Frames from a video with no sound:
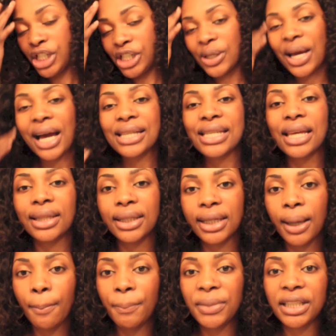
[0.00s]
So contact the
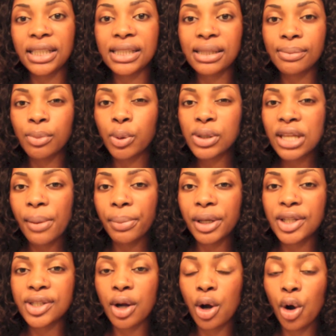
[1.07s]
company. Most
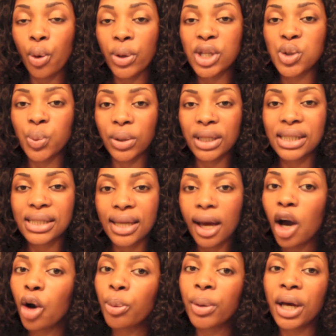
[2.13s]
companies are always willing to
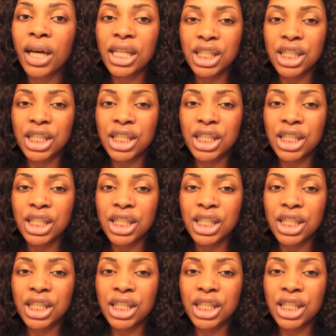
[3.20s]
help.